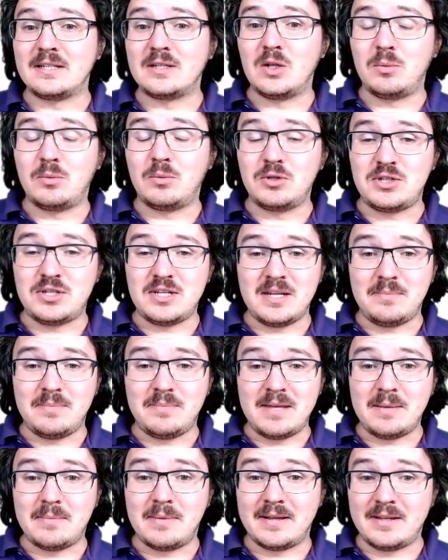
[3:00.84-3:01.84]
global
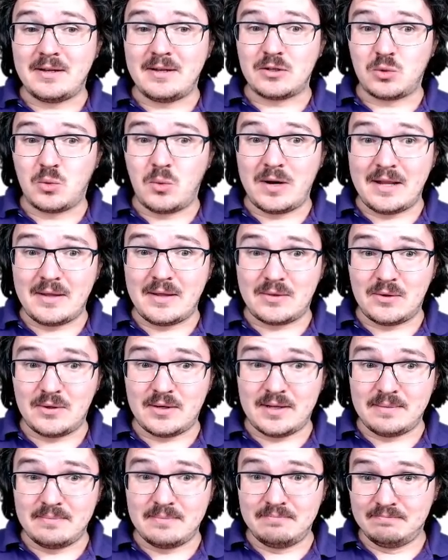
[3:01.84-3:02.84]
GDP by the year
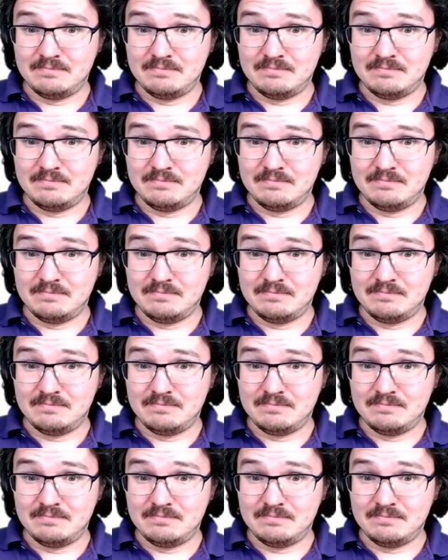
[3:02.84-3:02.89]
2030.